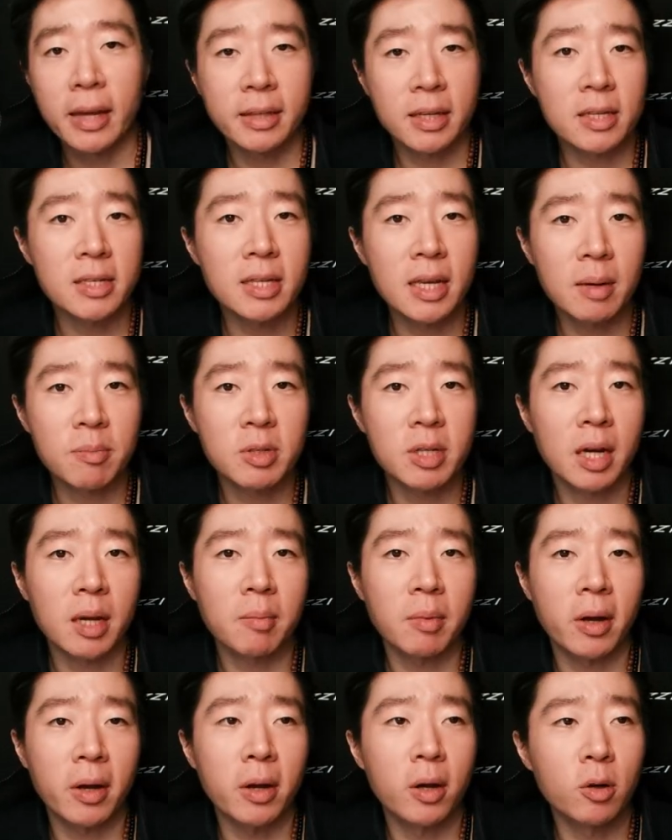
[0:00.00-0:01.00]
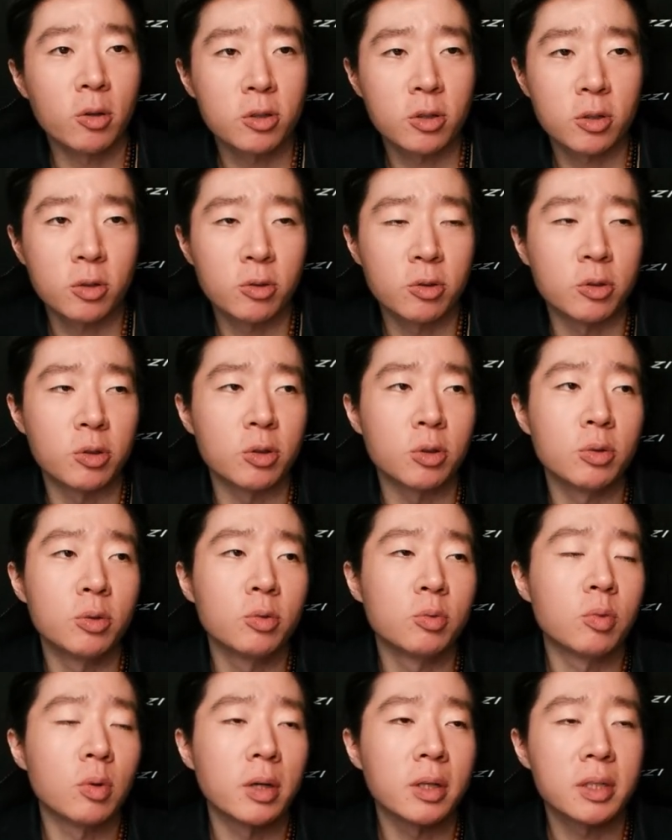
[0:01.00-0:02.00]
At the same time, I also
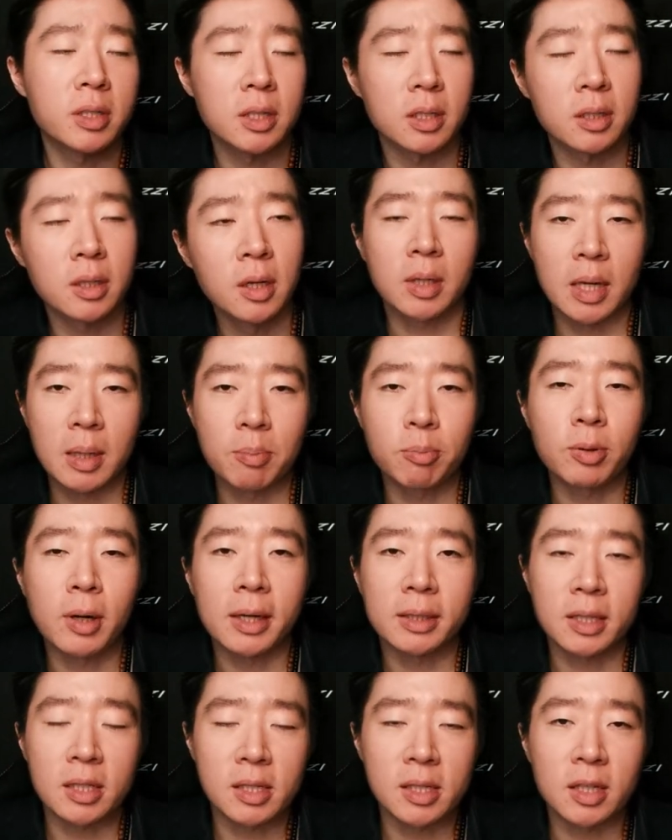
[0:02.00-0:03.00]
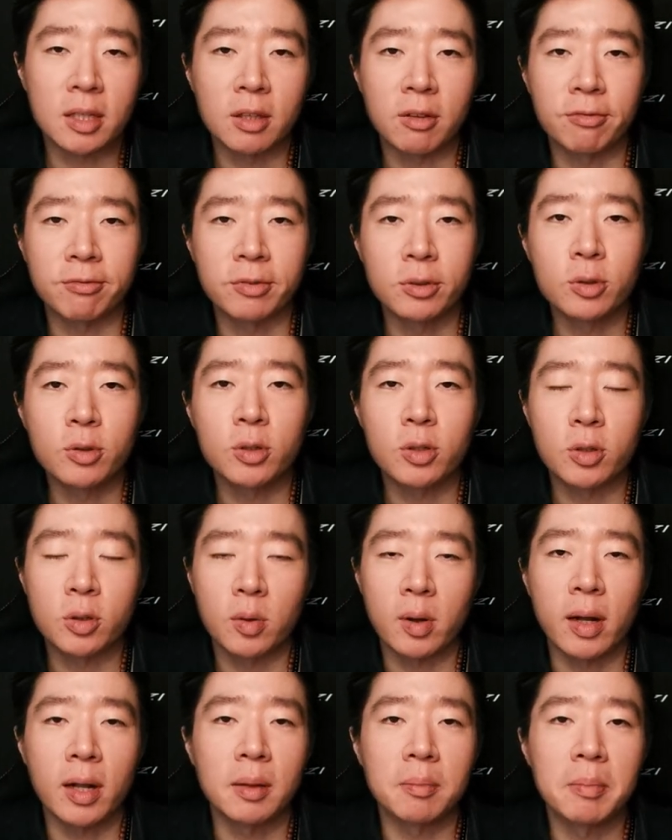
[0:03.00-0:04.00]
do want to keep practicing the flute,
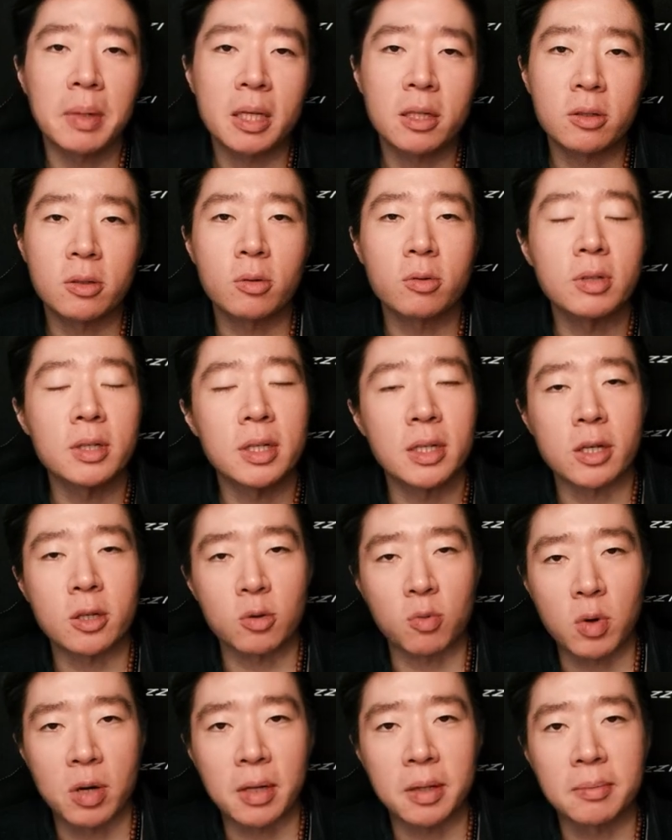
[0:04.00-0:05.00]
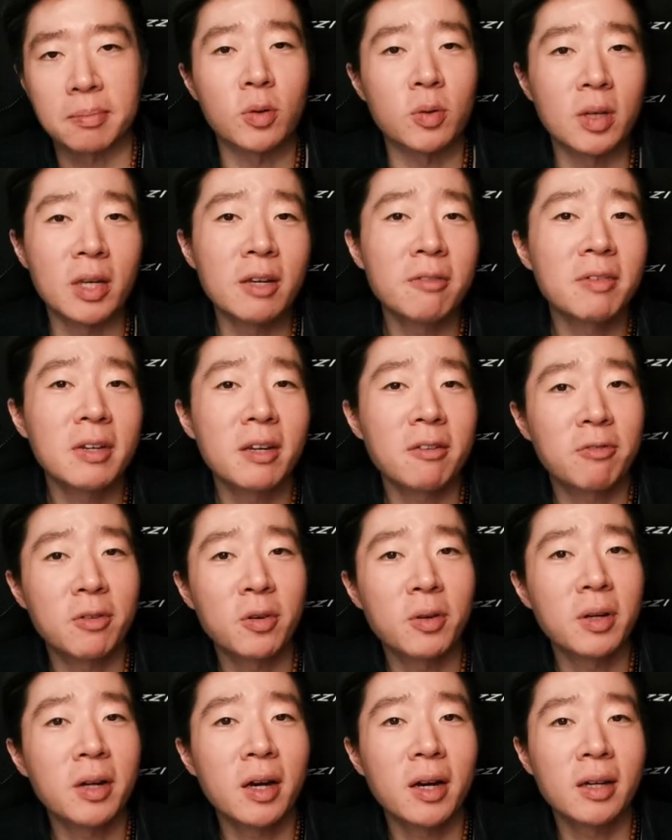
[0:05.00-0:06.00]
so I'll mix those in as well. So even if
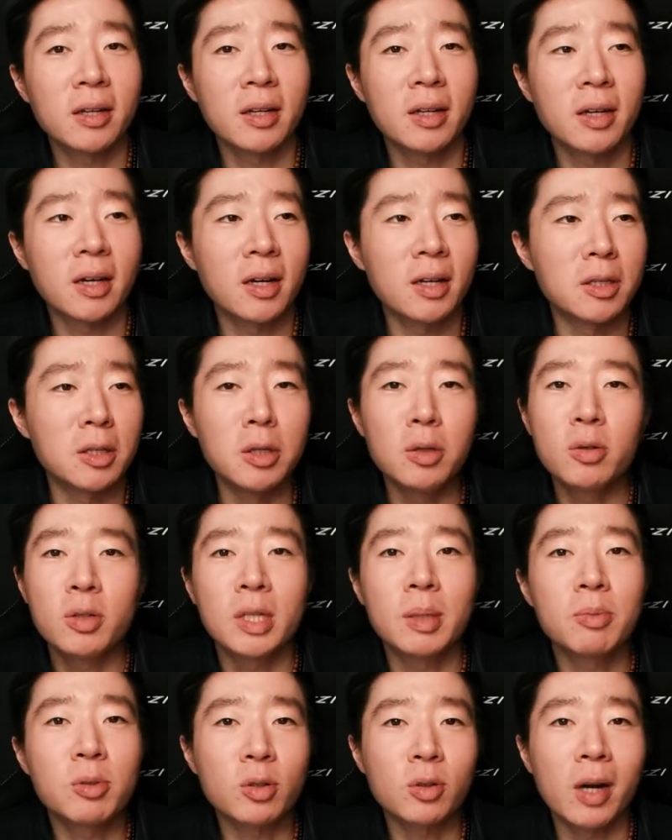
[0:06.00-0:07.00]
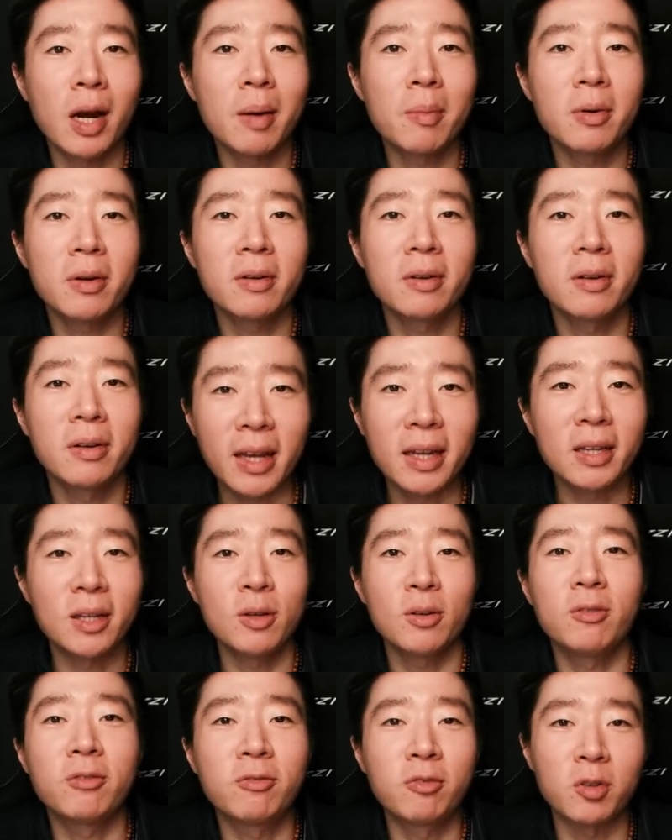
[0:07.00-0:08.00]
you're not a new subscriber, thank
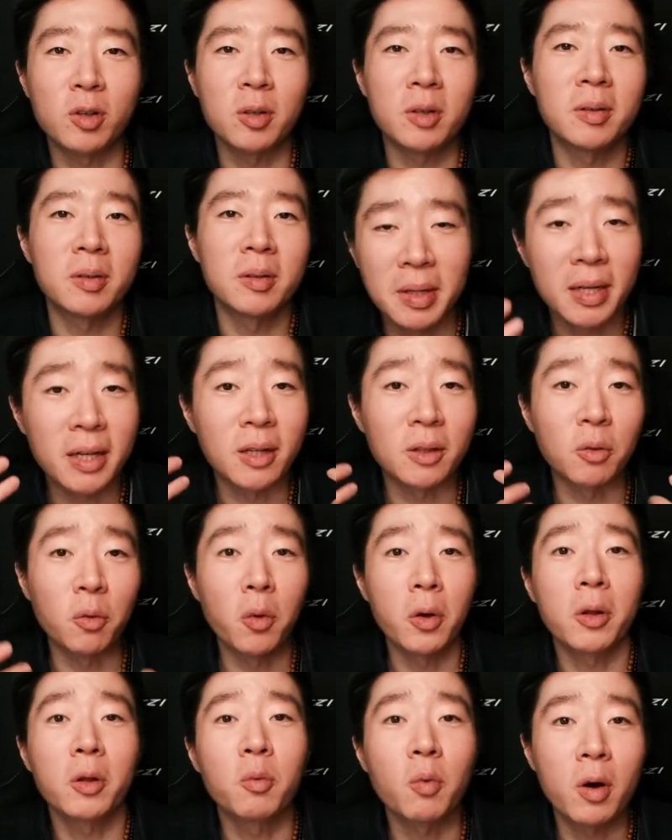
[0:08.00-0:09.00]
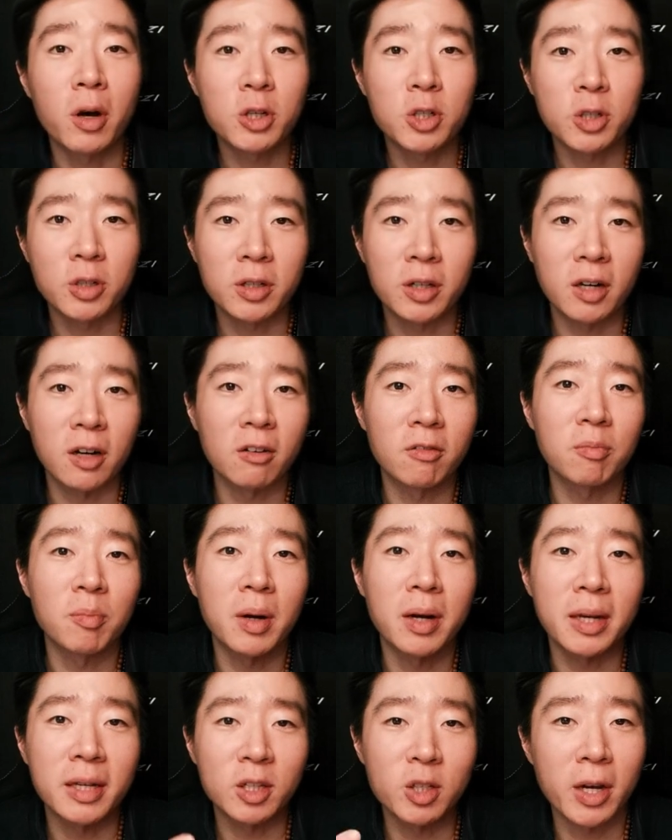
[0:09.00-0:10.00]
you for being a loyal watcher of
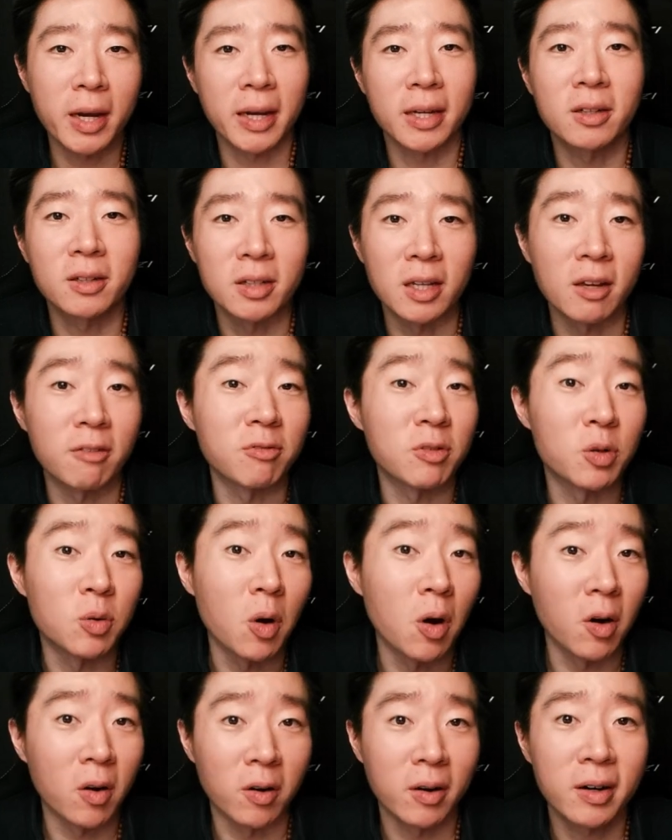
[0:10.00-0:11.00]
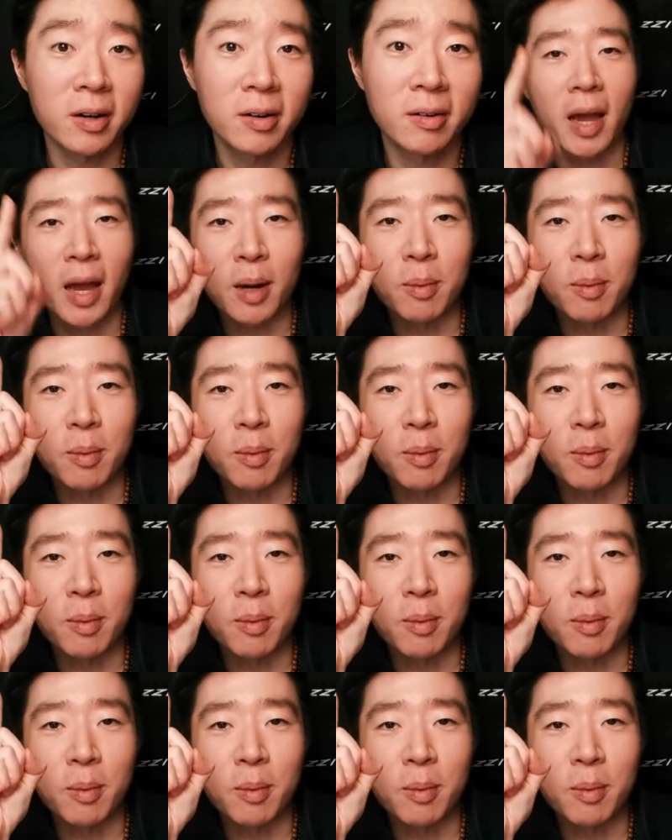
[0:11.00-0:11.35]
my channel if you are.